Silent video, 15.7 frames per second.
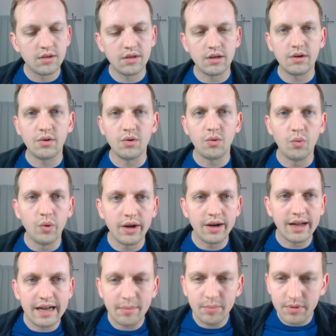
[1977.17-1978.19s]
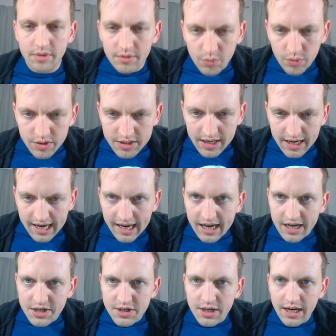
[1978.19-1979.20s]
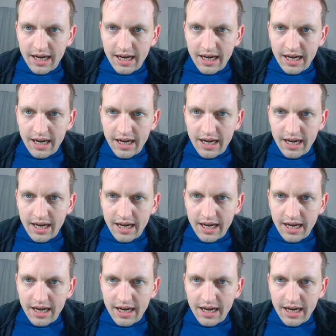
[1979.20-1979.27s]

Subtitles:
I don't know what happened. Where's the cache?